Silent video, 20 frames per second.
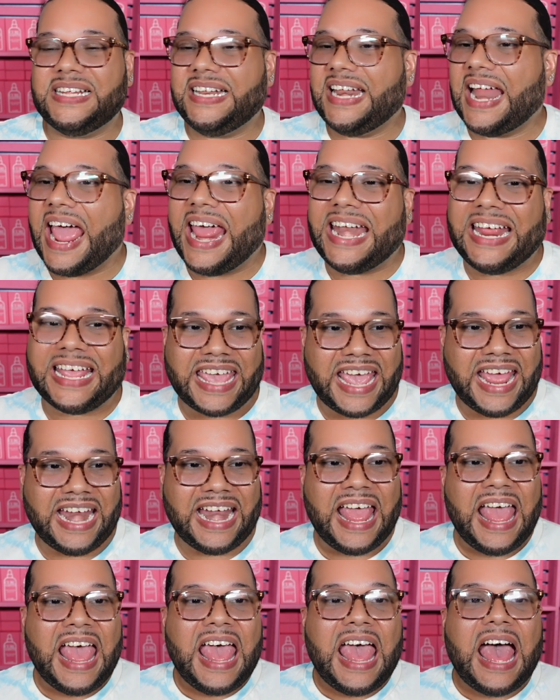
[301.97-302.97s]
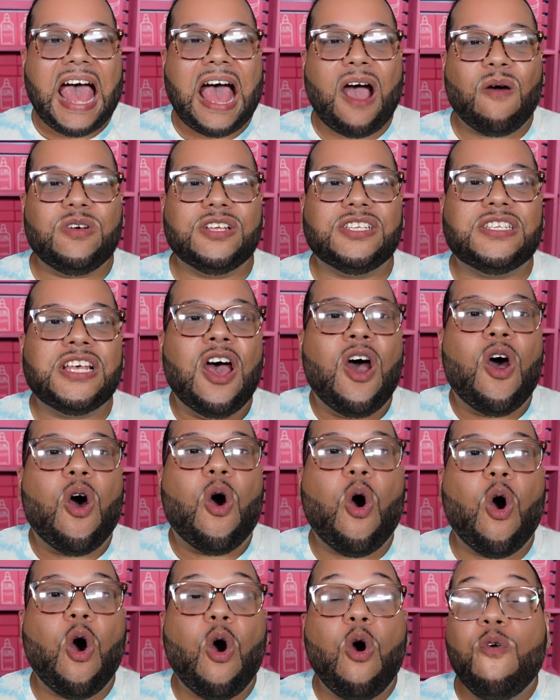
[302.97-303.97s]
of night again. I was
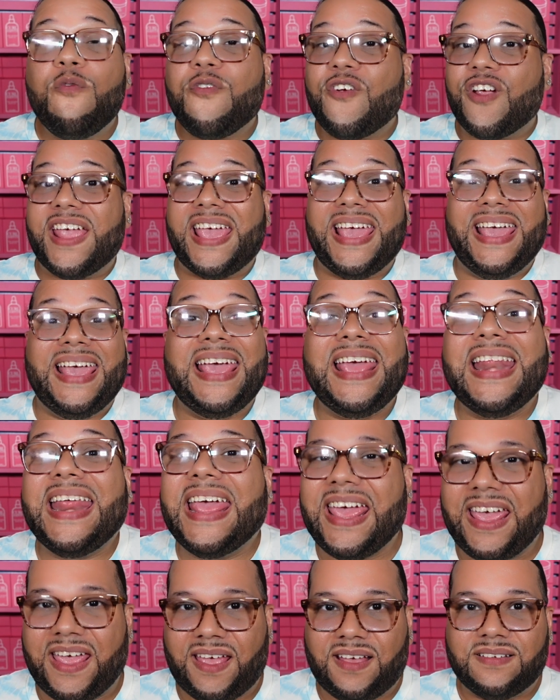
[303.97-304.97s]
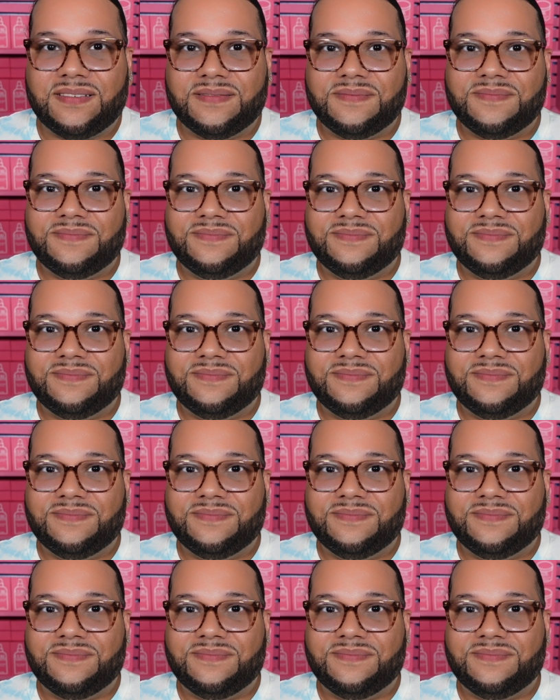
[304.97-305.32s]
overeating.